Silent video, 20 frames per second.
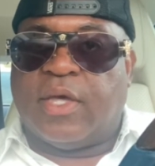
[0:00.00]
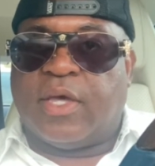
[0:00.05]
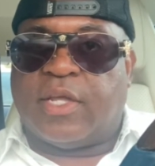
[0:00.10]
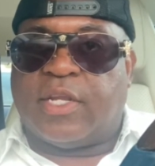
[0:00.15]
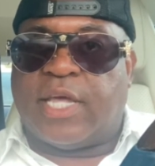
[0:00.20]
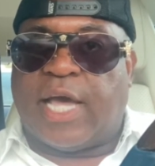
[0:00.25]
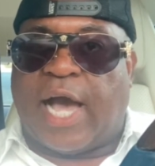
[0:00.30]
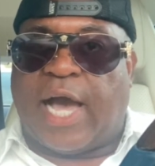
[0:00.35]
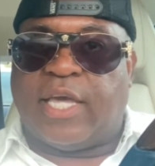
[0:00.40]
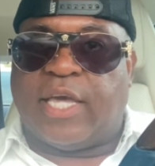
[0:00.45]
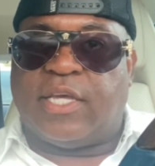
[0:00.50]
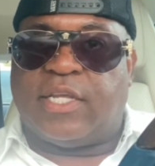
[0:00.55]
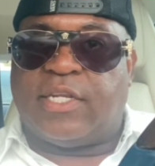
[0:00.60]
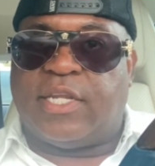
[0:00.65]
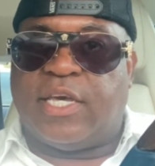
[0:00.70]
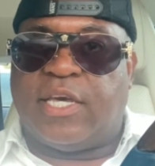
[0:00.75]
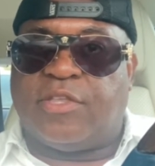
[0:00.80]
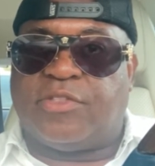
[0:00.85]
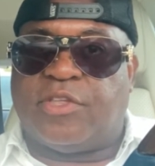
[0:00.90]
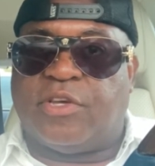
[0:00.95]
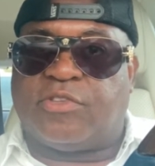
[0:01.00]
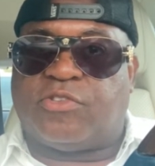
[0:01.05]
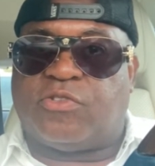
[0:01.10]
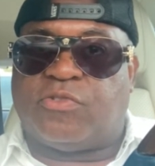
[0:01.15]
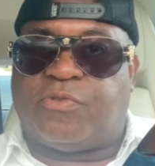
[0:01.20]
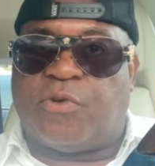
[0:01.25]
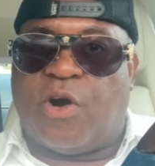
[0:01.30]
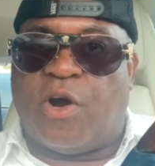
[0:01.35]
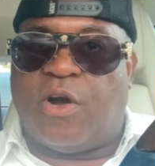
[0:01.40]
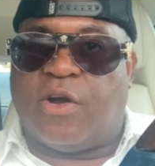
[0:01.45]
The higher day thus
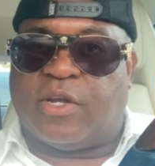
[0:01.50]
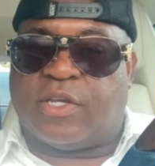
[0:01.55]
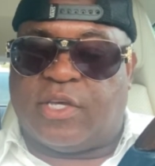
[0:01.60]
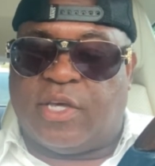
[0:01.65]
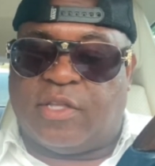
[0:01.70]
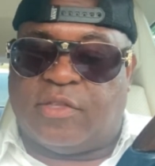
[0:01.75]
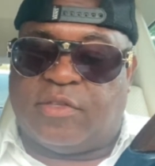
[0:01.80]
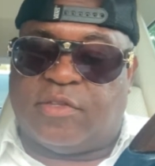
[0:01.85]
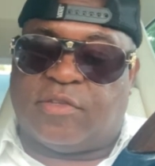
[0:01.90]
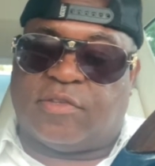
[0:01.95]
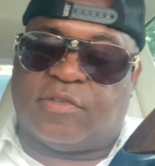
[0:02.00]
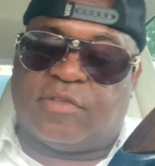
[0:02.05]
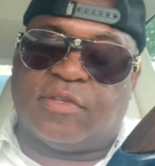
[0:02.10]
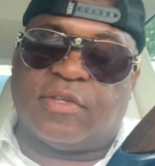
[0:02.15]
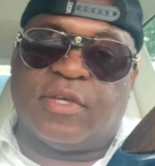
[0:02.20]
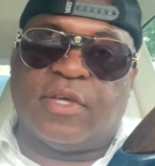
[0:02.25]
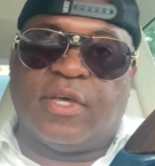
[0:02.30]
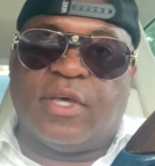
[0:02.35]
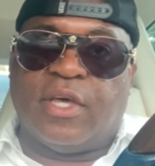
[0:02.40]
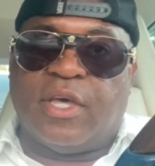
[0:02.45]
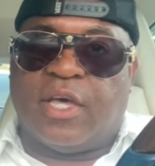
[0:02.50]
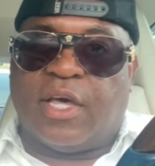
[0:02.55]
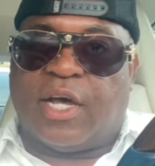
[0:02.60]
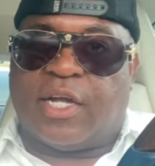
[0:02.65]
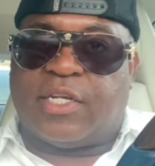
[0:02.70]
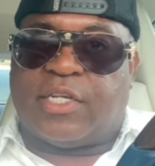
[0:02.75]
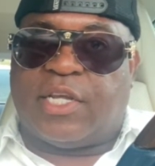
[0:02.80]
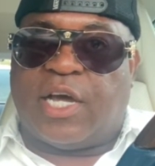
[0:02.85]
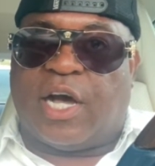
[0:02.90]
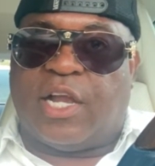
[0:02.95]
far, get this,
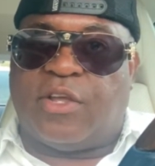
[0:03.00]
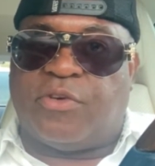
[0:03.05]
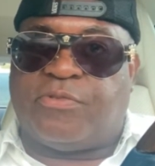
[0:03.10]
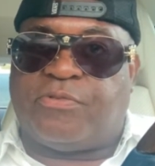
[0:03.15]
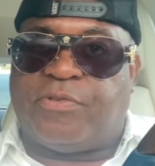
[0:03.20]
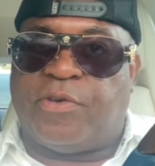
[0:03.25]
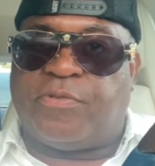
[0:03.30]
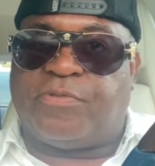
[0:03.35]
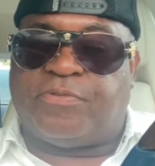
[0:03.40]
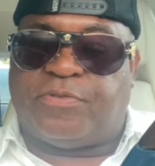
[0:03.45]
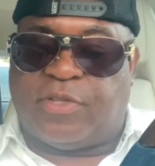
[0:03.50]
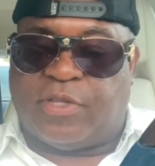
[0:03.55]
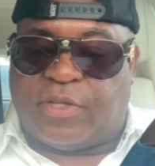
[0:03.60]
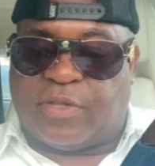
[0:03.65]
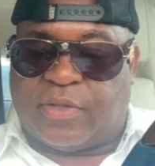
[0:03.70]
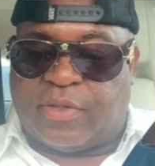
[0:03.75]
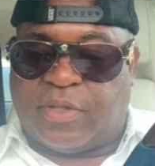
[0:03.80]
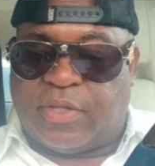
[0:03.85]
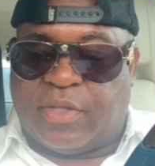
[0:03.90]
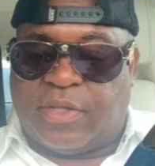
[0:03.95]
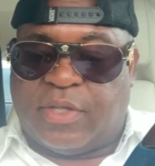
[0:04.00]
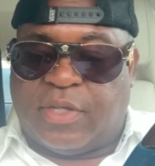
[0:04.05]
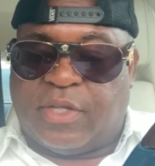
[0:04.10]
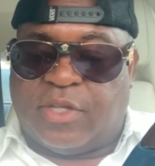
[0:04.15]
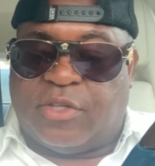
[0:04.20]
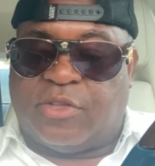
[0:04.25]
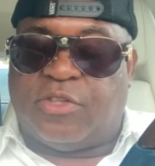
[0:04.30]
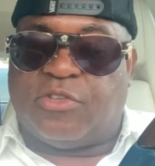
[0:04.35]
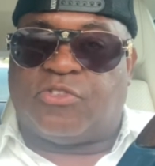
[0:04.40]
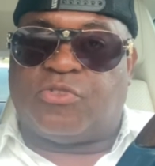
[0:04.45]
$1.50.
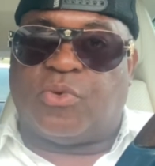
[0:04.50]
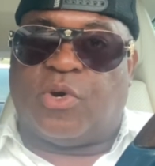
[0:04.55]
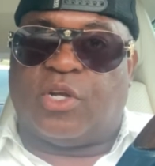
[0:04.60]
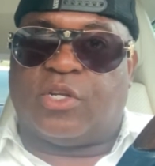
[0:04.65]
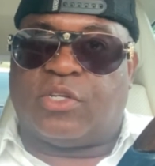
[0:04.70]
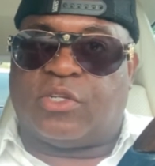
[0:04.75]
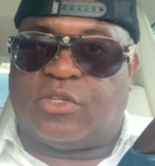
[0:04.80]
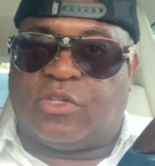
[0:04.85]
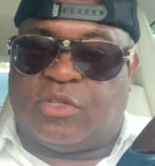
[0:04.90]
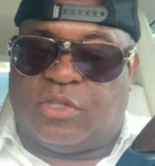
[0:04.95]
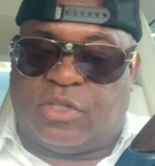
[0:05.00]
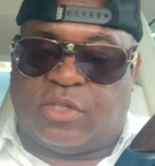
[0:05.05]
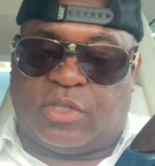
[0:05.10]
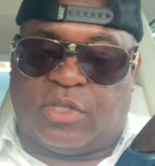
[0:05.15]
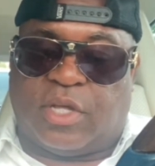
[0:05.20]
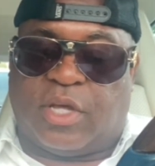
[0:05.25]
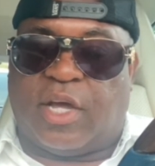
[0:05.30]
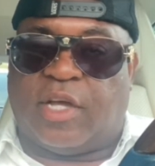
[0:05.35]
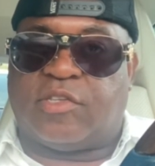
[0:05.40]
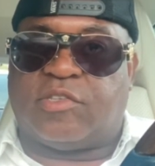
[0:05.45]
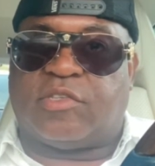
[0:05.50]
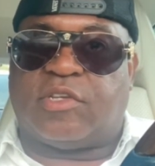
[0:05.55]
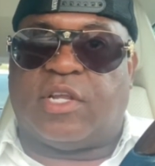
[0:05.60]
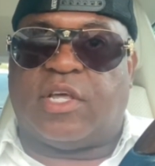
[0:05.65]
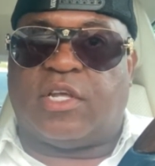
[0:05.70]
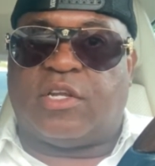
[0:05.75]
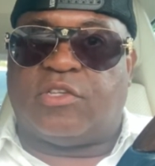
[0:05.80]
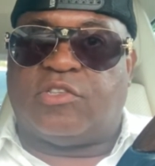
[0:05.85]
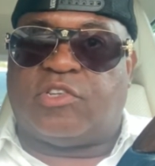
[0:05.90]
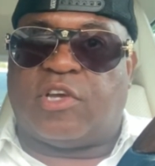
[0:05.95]
This one has a
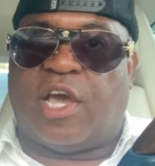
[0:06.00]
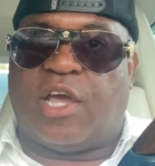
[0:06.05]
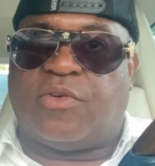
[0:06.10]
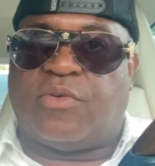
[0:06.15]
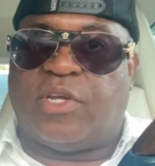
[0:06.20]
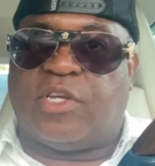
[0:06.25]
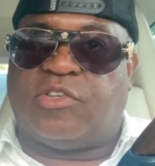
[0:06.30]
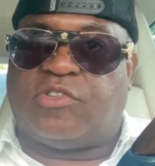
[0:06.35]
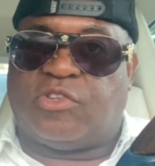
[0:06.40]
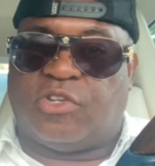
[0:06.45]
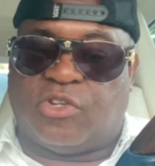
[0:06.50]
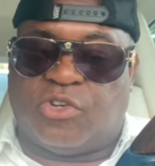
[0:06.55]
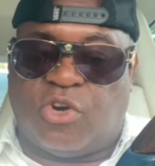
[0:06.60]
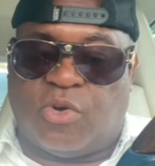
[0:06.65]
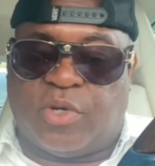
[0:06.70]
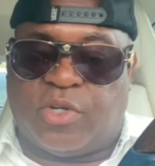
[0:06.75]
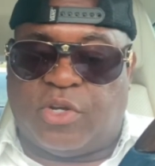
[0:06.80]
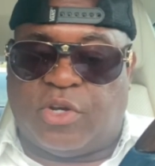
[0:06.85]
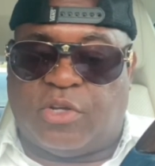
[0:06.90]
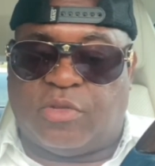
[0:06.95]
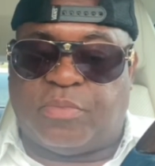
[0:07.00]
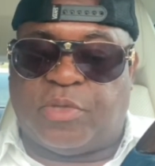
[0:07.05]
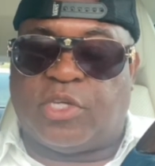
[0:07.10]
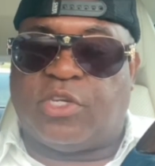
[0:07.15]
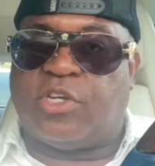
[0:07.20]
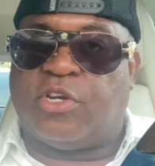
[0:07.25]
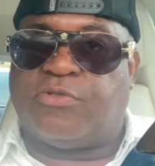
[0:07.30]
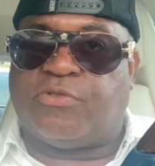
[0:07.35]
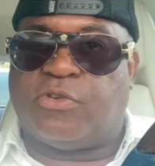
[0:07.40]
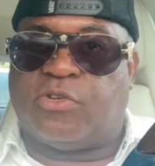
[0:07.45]
lot of gyration going on. Be
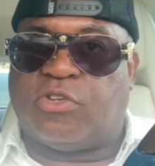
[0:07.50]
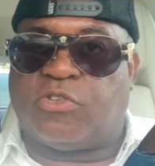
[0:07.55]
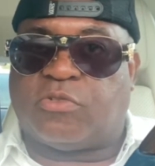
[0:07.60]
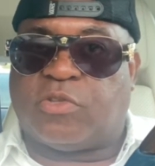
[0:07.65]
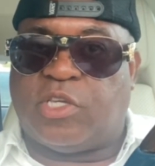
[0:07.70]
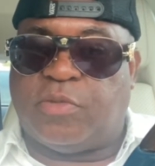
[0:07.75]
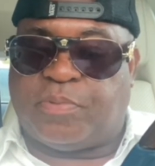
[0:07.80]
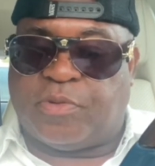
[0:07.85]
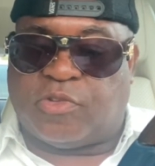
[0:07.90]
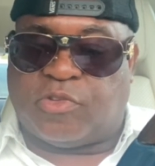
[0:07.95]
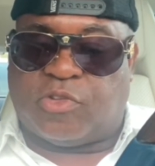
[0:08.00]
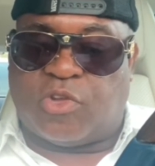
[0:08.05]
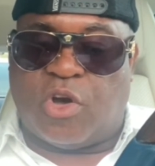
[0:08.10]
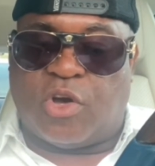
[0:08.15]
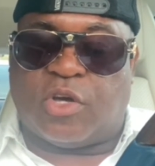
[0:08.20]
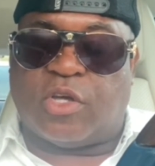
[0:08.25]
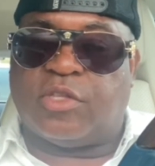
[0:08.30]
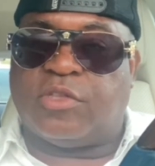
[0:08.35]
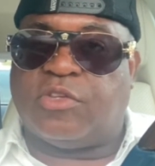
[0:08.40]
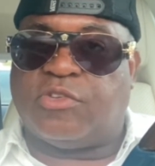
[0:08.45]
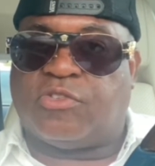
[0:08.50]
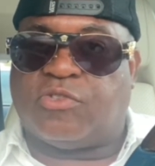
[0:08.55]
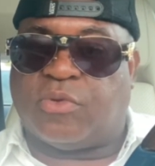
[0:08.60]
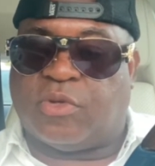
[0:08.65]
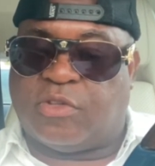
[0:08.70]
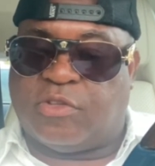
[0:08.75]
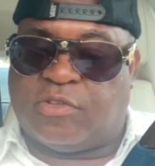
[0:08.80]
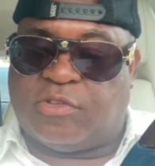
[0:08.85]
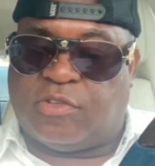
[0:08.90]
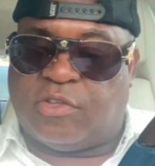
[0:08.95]
careful. Just keep a stock on this
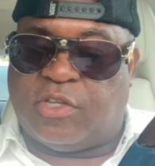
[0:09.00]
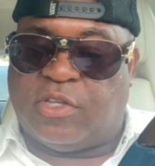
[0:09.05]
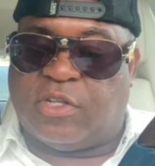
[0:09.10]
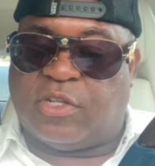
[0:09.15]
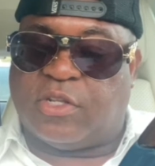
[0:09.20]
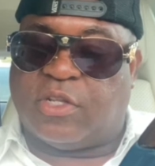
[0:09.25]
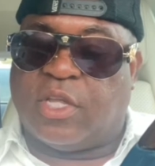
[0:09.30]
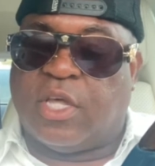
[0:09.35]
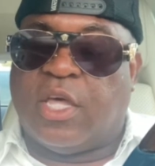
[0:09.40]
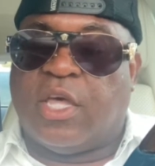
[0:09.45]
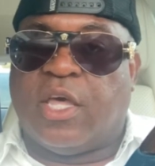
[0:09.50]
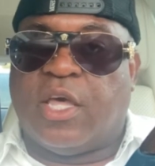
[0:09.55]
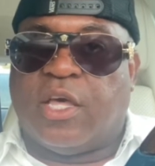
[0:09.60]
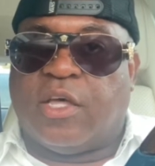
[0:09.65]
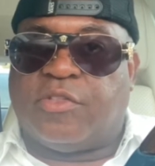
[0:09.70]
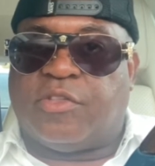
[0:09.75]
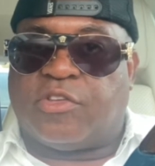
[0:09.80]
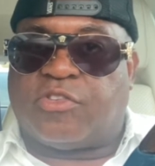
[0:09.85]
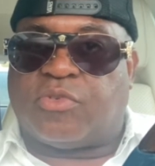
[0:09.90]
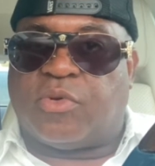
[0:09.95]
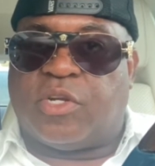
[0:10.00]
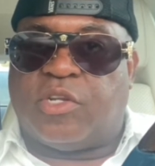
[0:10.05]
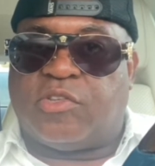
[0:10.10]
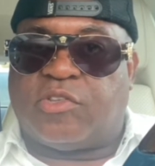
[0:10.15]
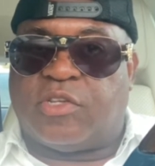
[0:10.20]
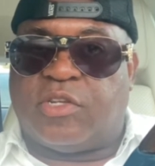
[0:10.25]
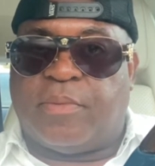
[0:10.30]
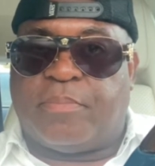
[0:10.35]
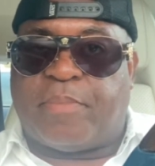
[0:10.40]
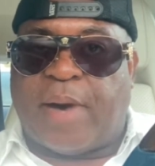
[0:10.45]
one, SEEL. This one
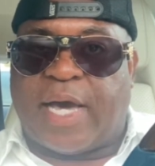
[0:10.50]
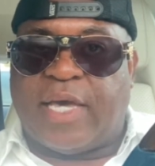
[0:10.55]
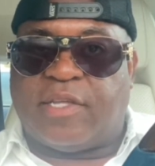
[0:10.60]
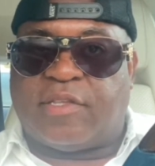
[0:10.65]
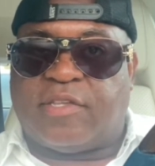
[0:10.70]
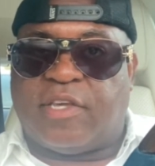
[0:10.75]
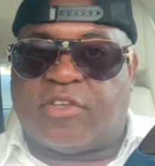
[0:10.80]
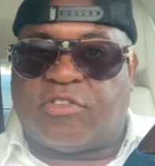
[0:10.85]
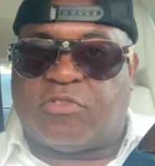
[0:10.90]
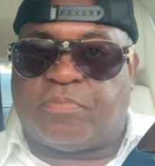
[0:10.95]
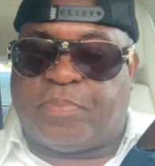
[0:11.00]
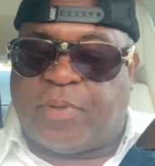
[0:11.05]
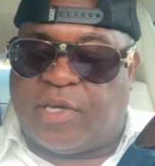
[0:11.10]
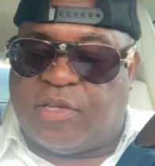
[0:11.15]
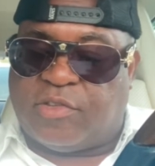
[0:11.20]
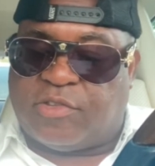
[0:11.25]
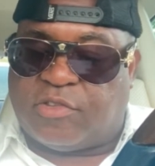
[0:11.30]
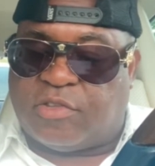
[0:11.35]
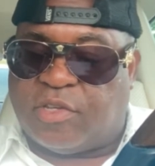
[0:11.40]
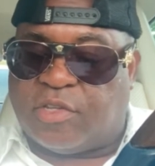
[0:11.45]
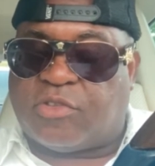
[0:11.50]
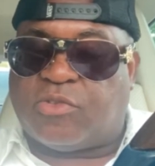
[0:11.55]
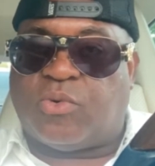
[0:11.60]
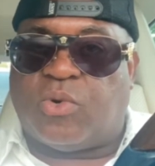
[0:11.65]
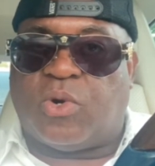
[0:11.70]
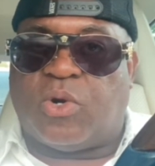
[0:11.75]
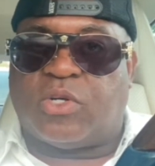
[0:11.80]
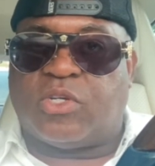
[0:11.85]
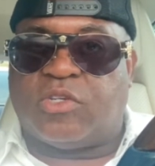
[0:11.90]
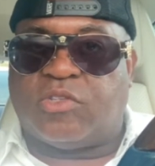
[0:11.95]
is in the biotech space,
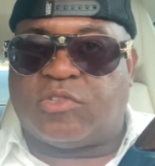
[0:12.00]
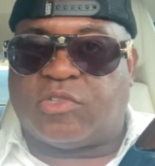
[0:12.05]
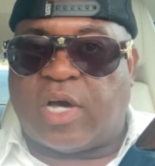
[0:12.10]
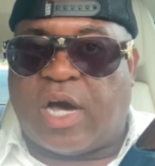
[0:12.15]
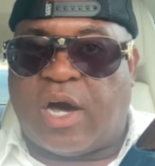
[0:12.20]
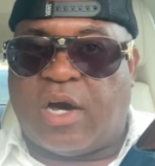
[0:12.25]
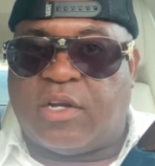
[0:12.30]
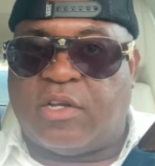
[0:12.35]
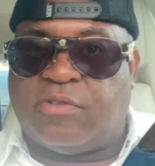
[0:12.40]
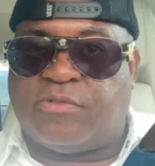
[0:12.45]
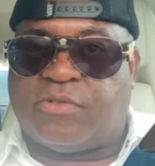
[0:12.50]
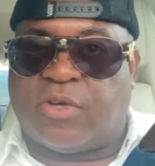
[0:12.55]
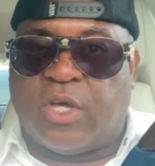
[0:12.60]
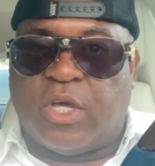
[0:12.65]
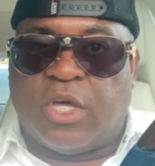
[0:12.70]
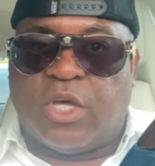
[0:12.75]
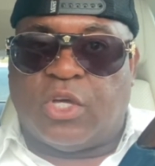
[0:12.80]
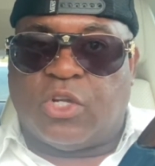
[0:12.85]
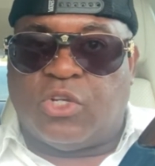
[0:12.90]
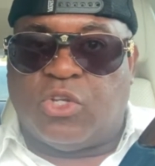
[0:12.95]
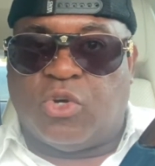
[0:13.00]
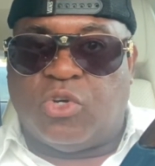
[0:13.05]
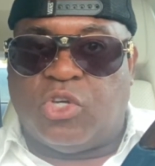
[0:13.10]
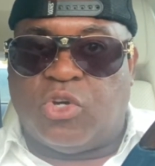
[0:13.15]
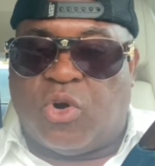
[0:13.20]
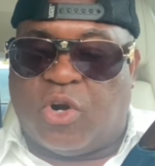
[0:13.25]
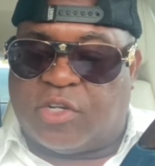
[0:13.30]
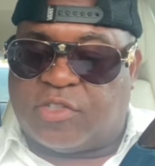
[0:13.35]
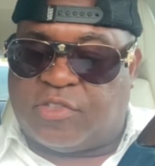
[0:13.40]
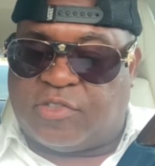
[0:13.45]
headquarters out of New
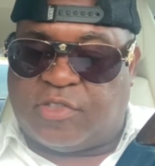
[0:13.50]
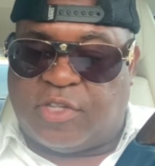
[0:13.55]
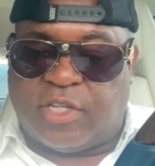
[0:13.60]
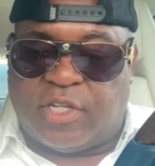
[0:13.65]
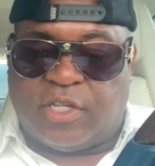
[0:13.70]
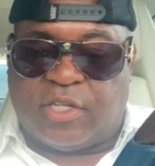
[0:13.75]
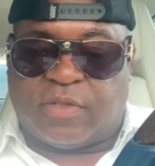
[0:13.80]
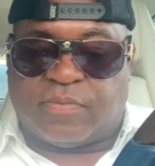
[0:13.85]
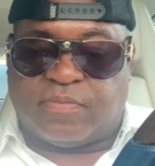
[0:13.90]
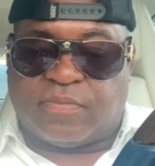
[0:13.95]
York City.